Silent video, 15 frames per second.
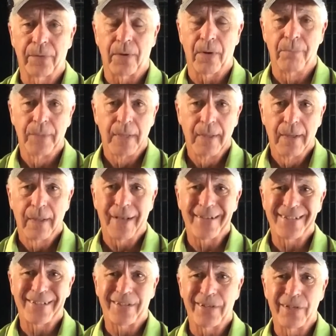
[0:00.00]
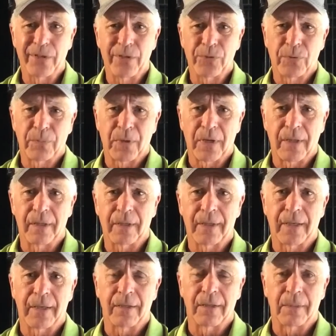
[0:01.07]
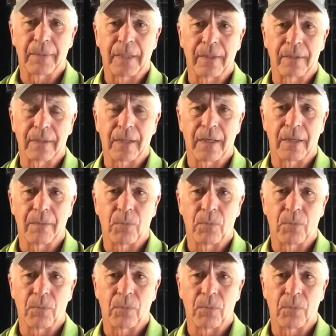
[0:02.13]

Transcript: So that's the good news. We'll probably look at that a little bit